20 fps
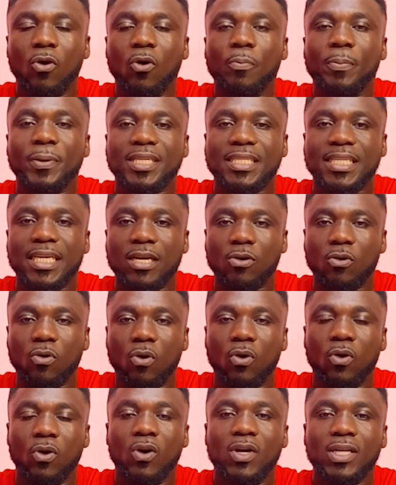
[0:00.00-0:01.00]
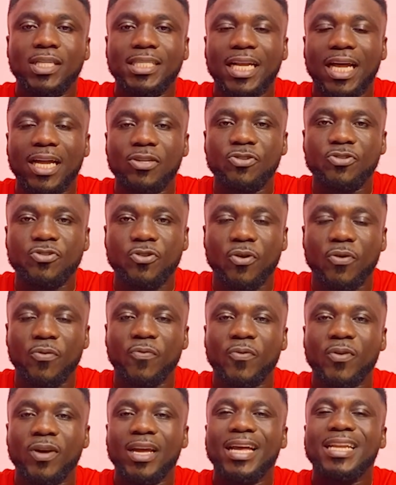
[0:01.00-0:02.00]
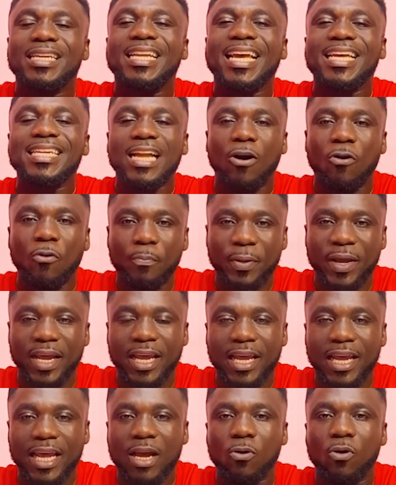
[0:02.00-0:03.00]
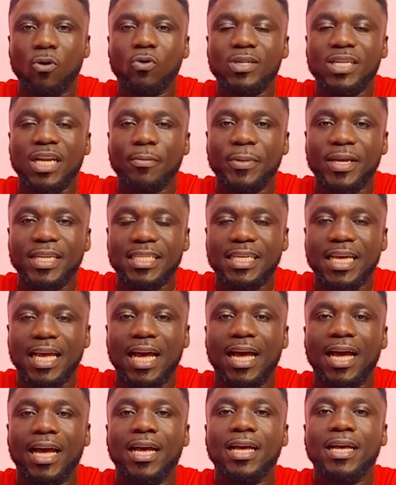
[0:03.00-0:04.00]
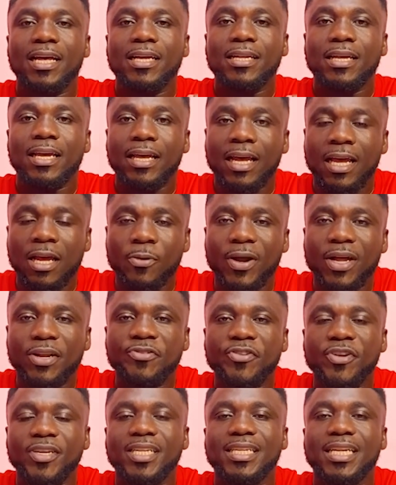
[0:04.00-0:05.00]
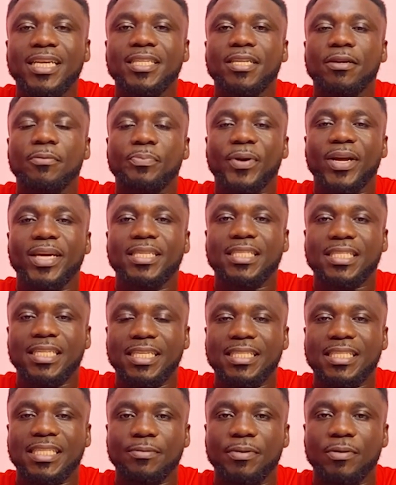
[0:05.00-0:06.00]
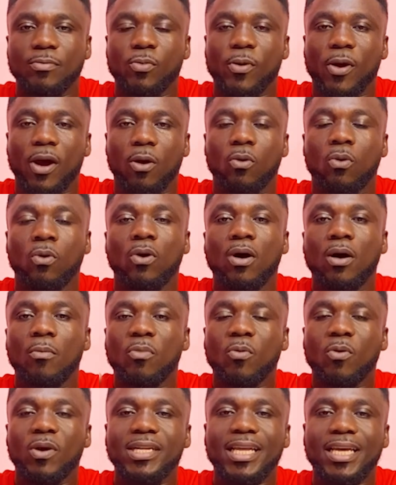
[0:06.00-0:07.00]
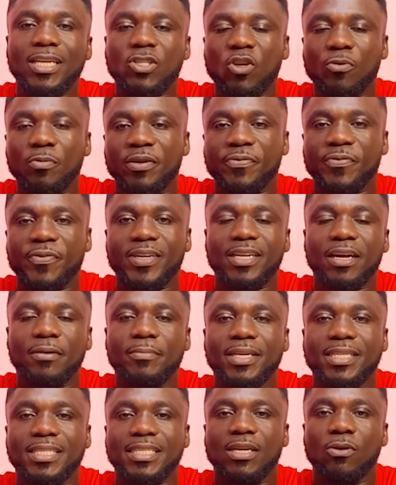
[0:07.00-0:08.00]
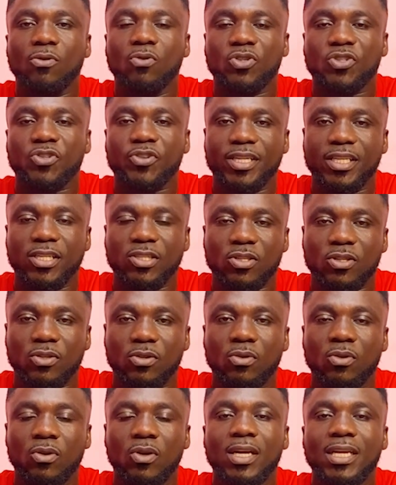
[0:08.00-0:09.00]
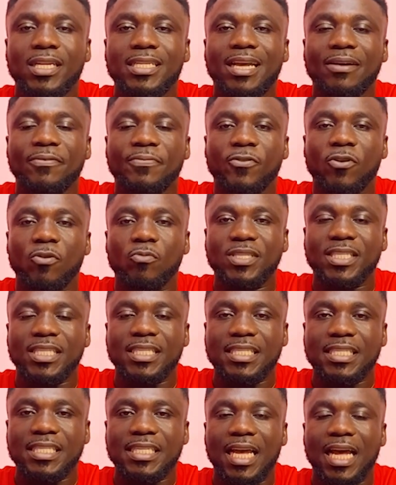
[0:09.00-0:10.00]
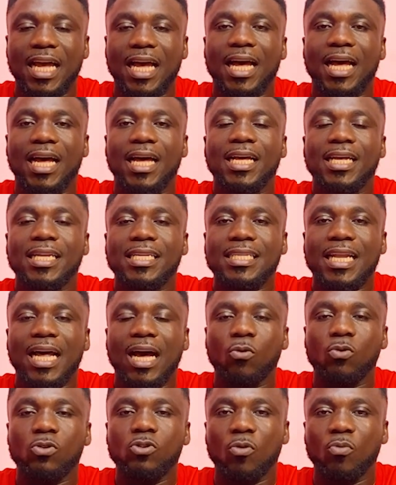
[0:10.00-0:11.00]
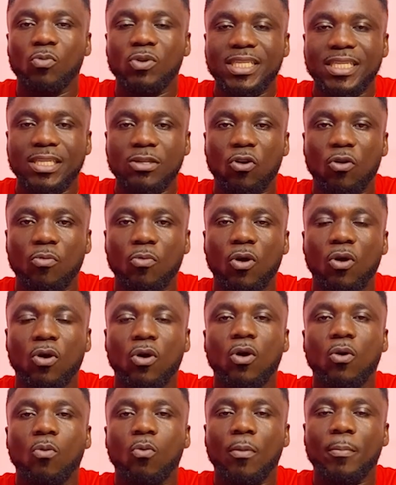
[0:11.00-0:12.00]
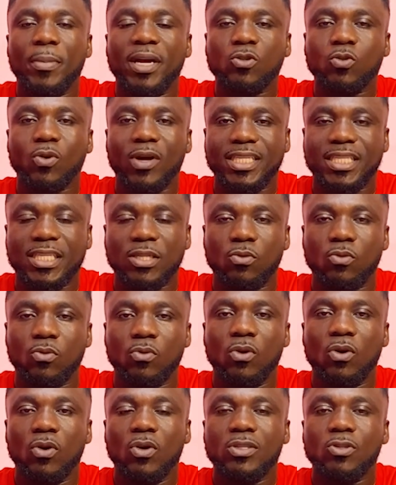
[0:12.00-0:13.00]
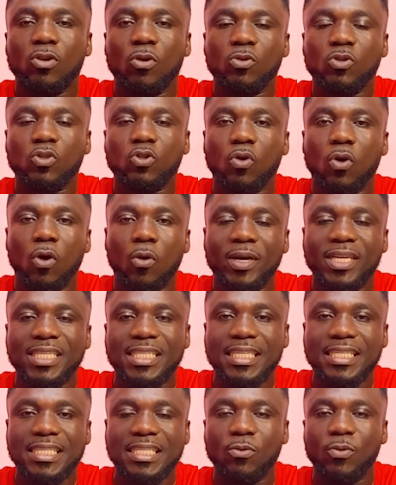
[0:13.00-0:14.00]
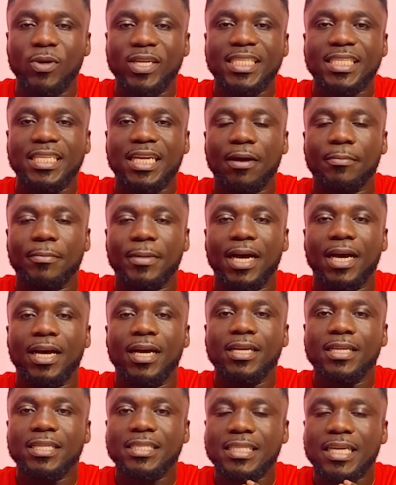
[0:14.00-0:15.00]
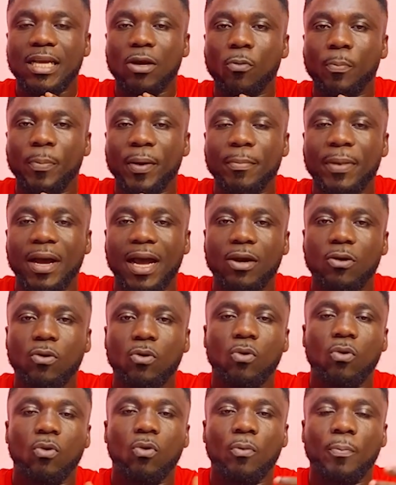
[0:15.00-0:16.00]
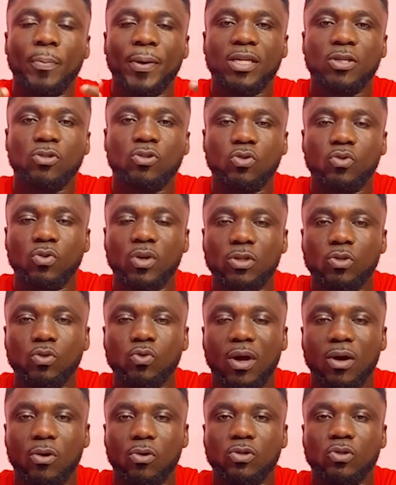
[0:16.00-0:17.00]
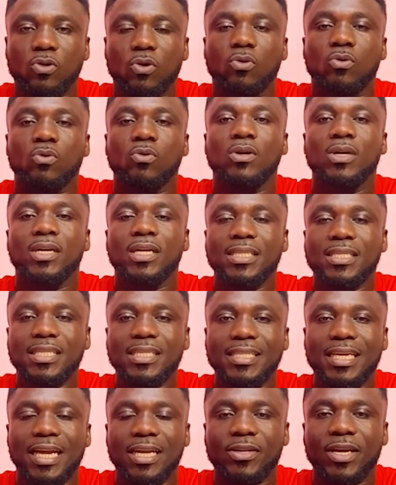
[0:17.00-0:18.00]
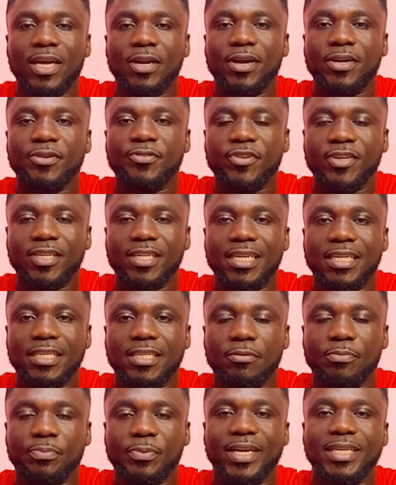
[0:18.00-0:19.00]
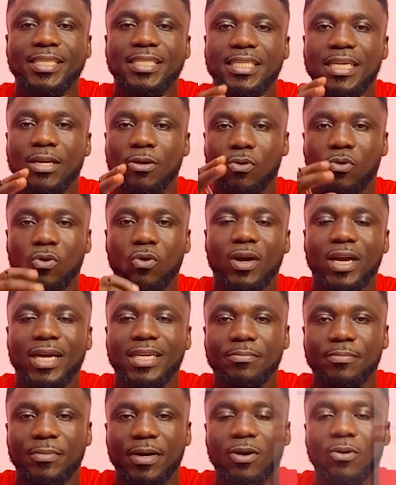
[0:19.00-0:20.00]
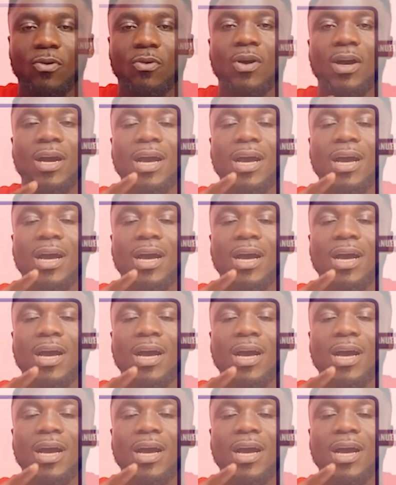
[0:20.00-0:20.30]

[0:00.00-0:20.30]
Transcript: Opese eko dandruff. Den na ope, ewa huname niya. Heron Trading Enterprise, intimate brow. But one day I saw my friend numbers, na wo screen as no. Na from CCR, na unio mundin komo. One bet twatchu, no muso, ome CC, we chikama. Se upe bako, open to do a two akotong, nini na no Heron Trading Enterprise, elho edemao.